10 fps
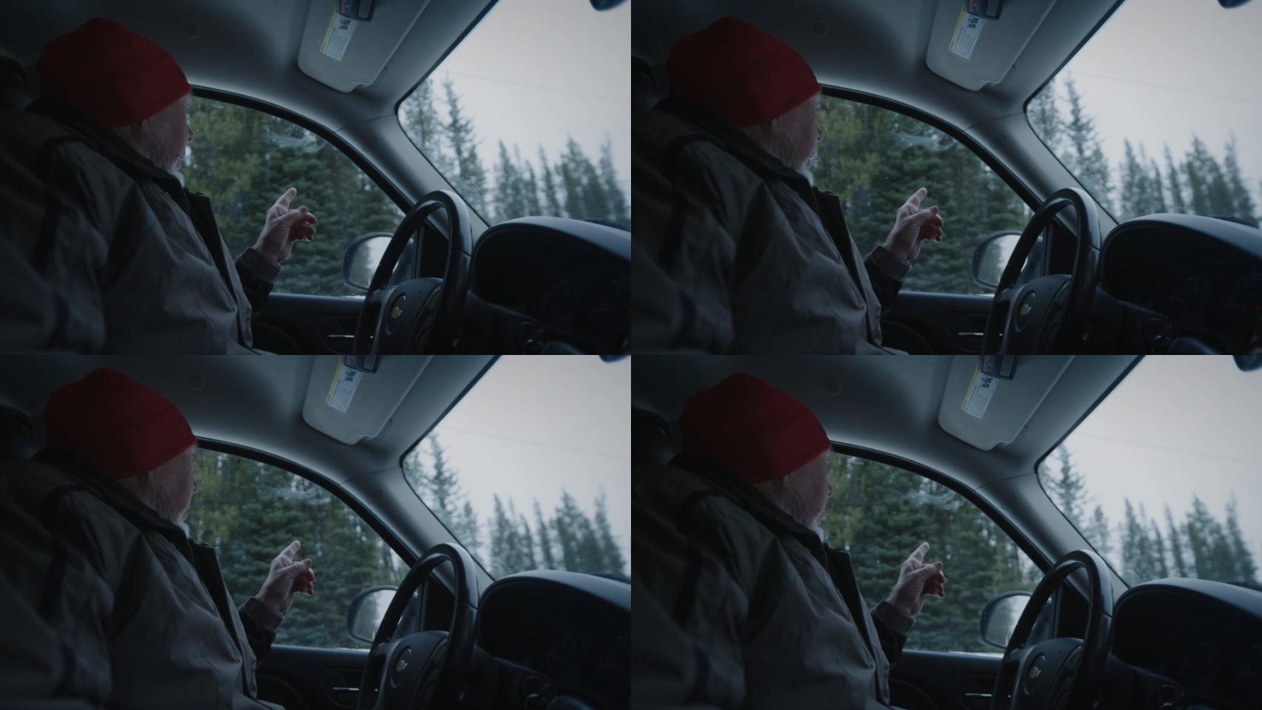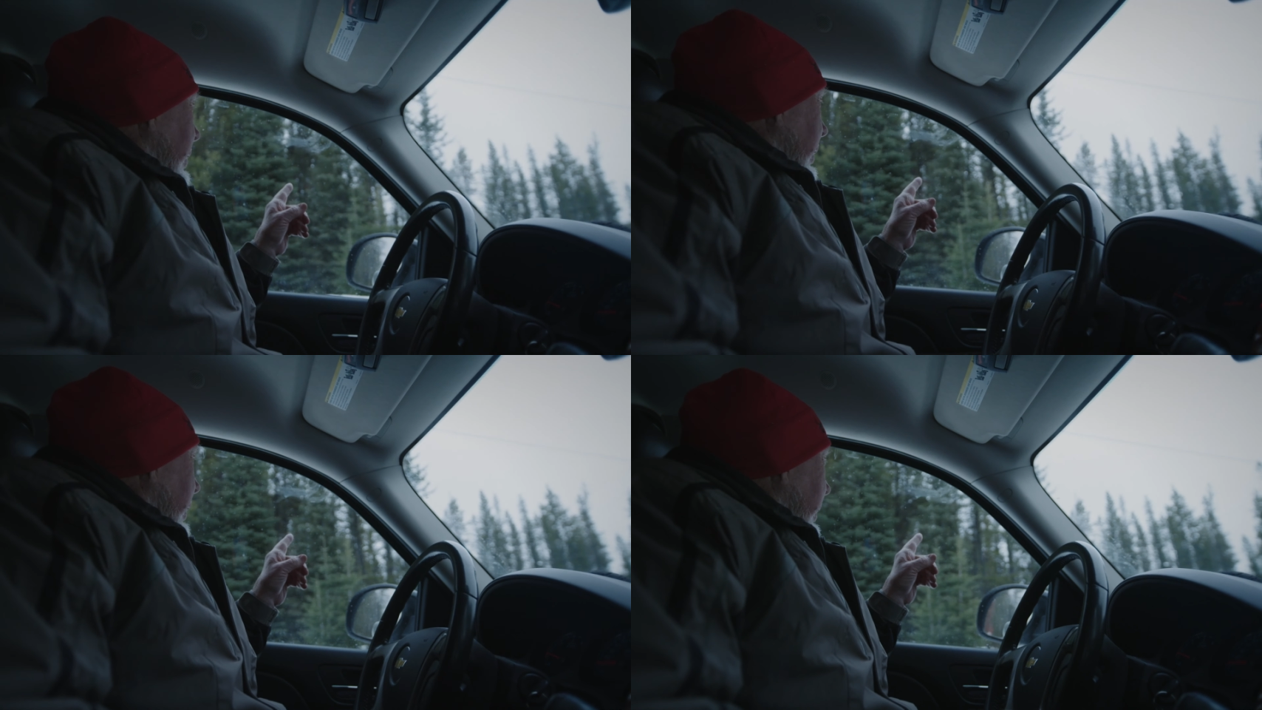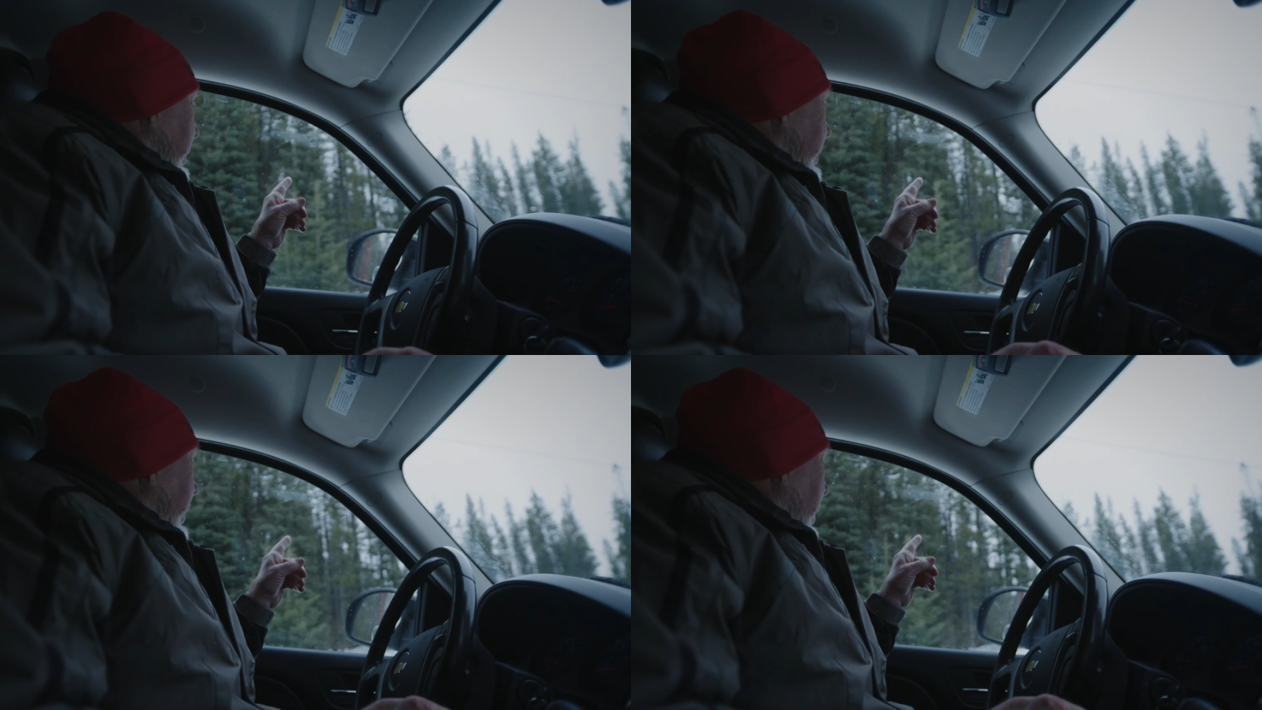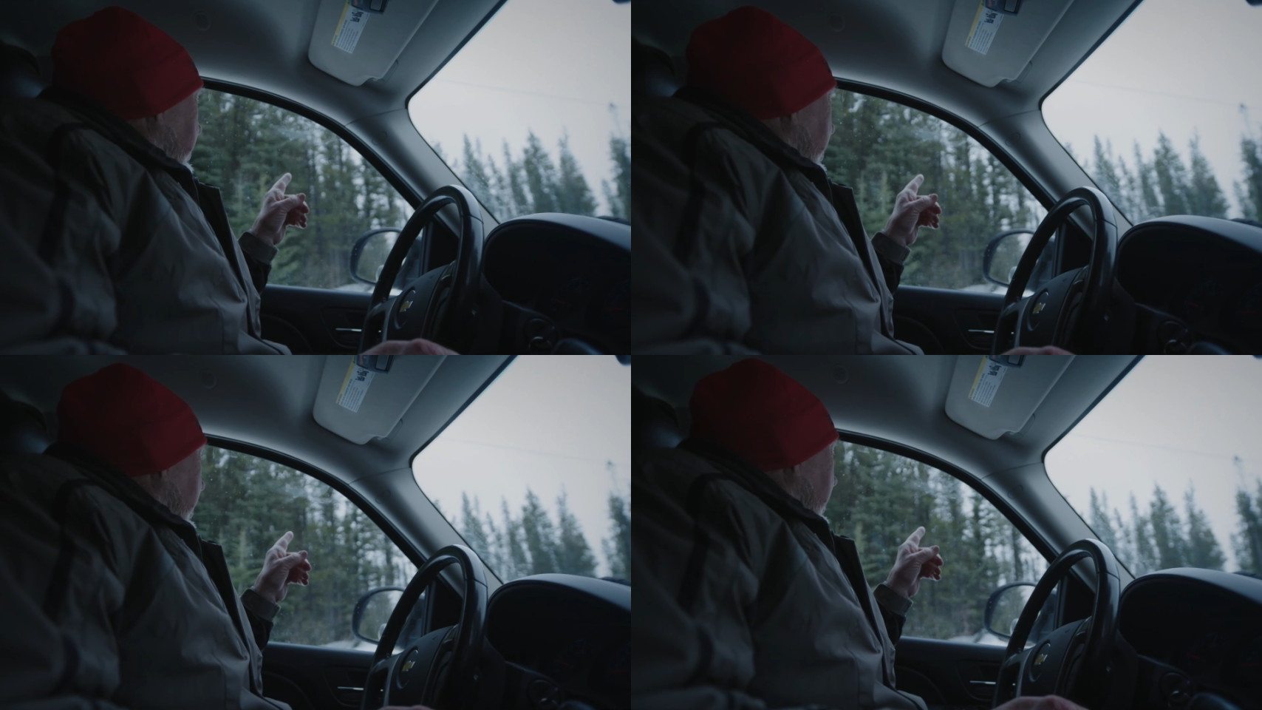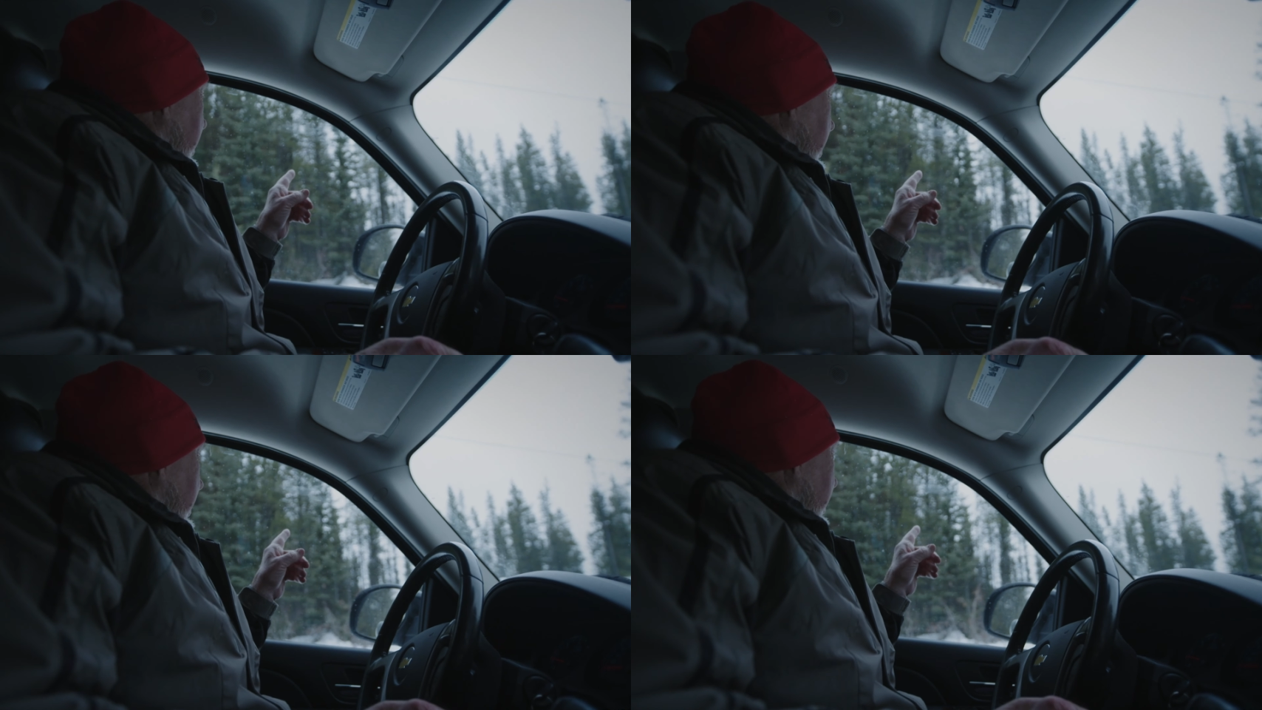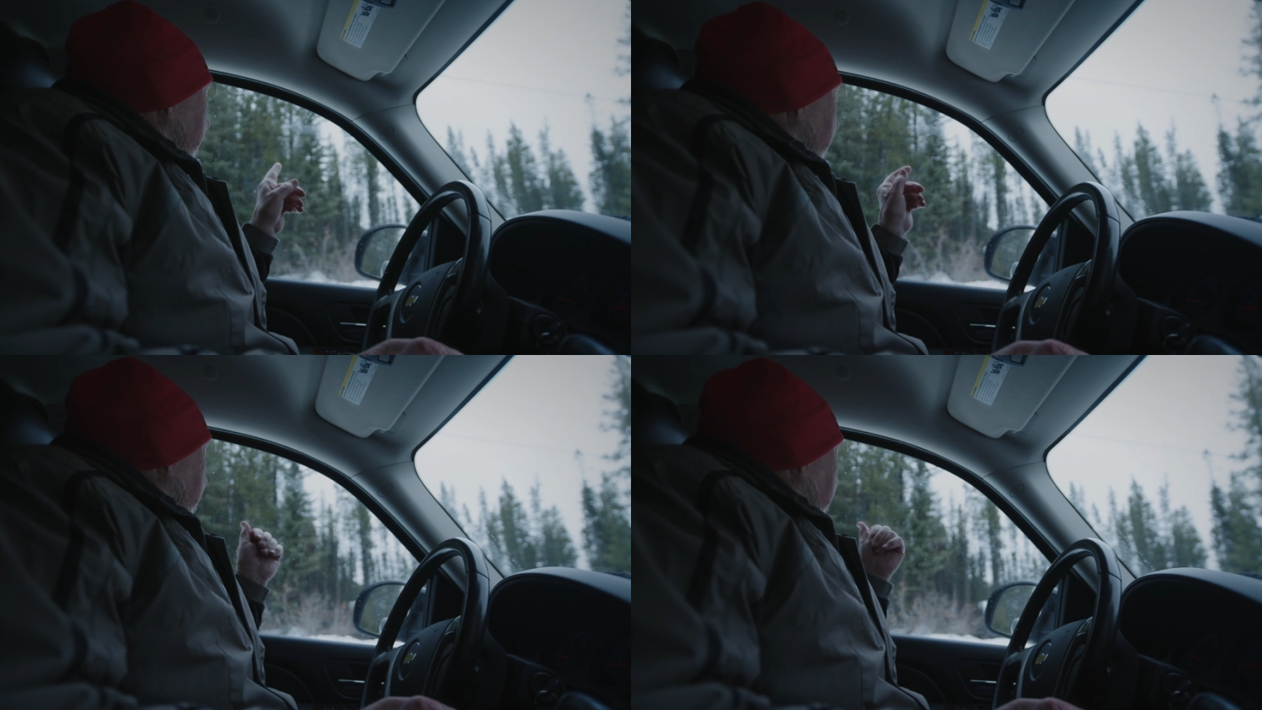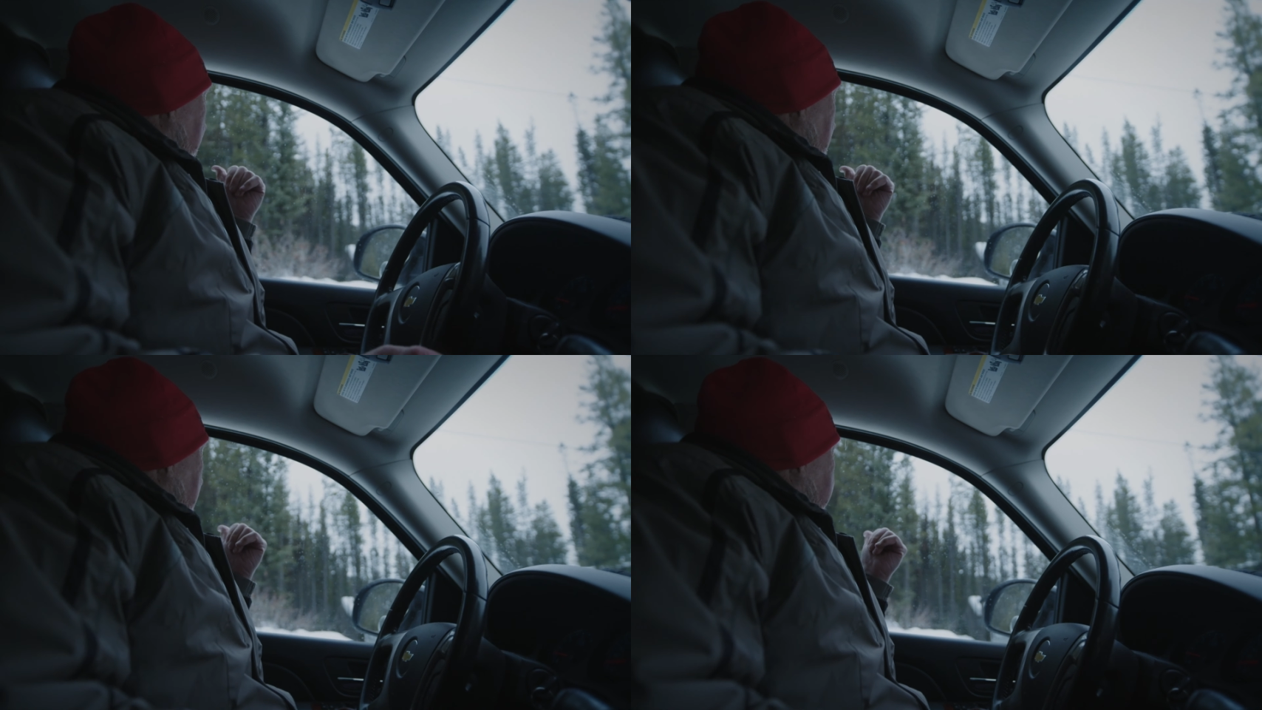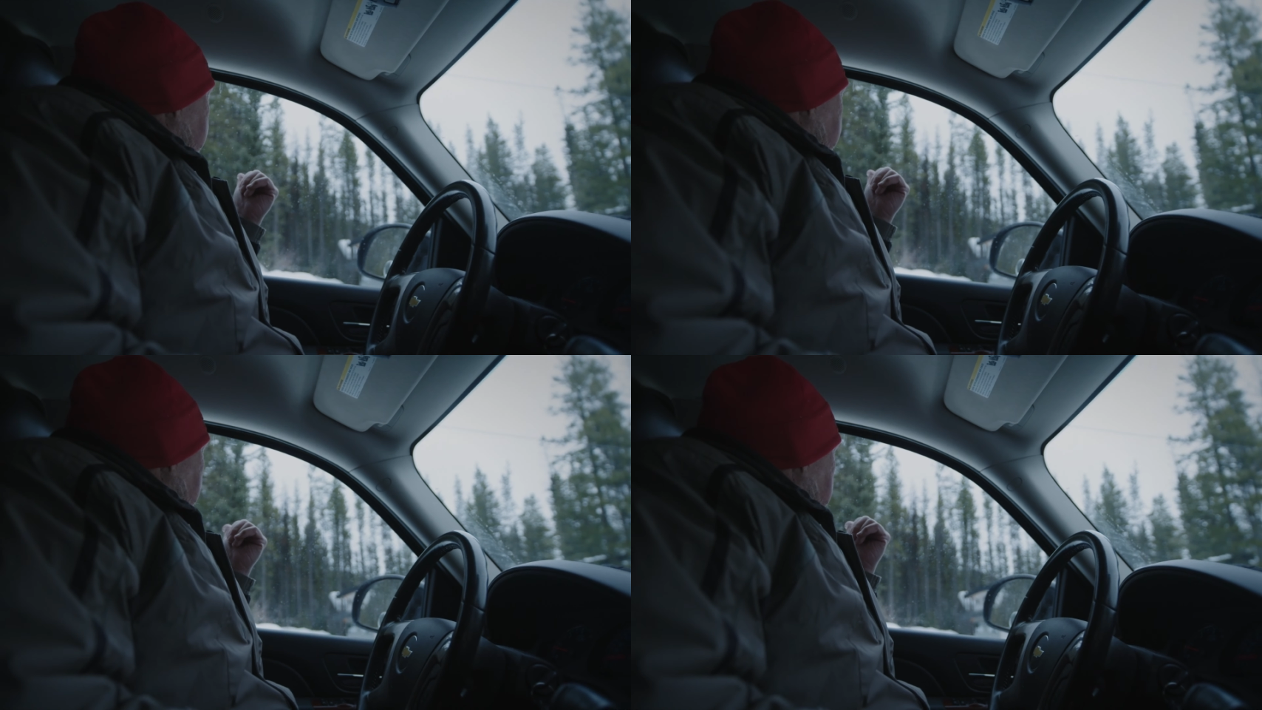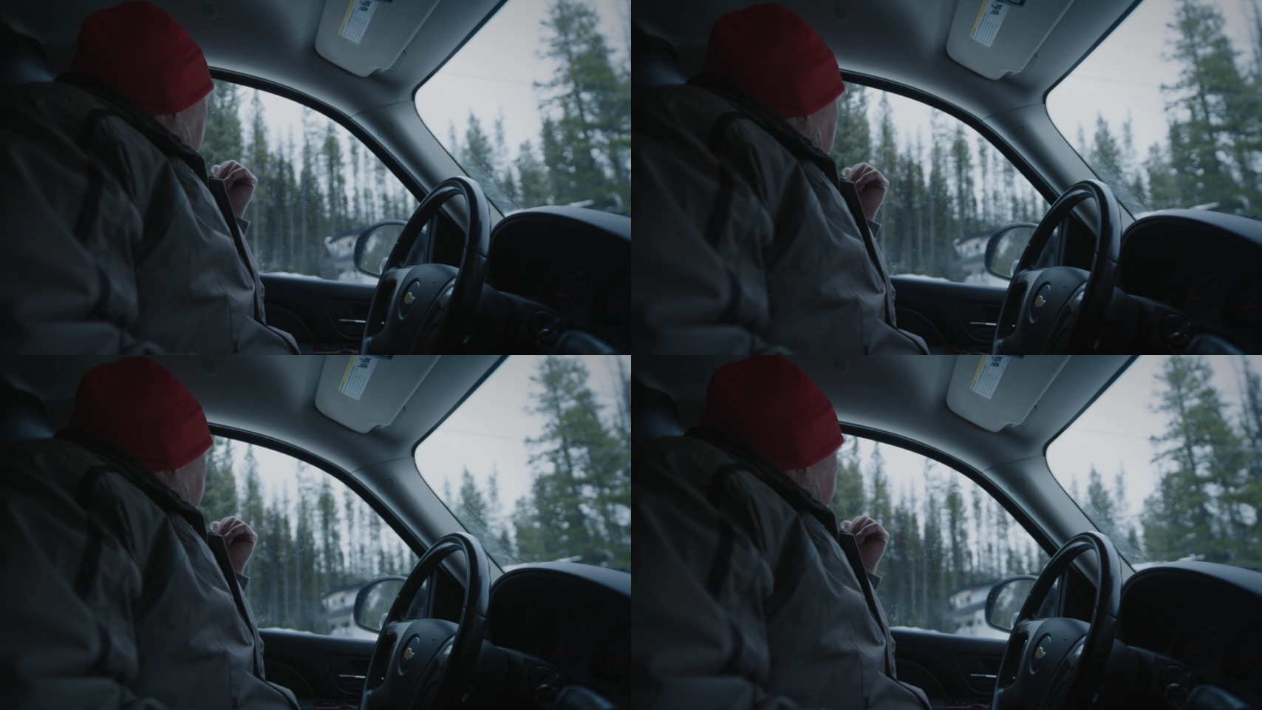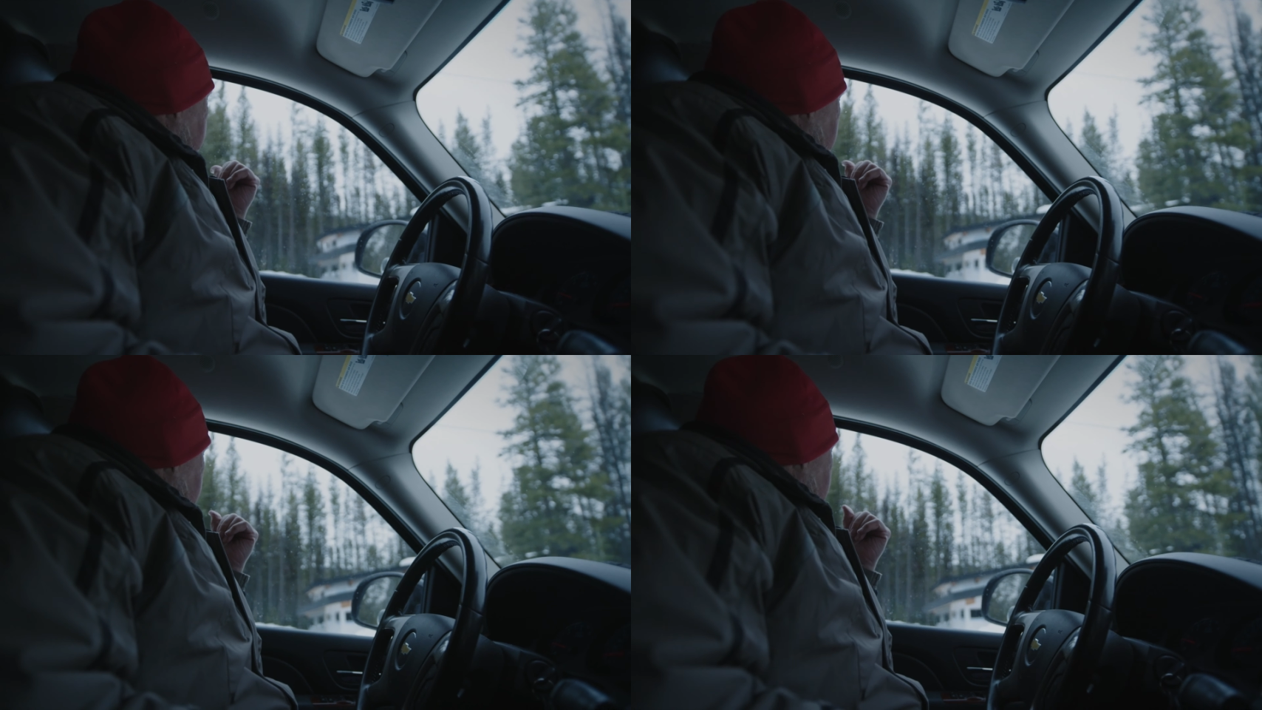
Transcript: [unreadable: no face in view]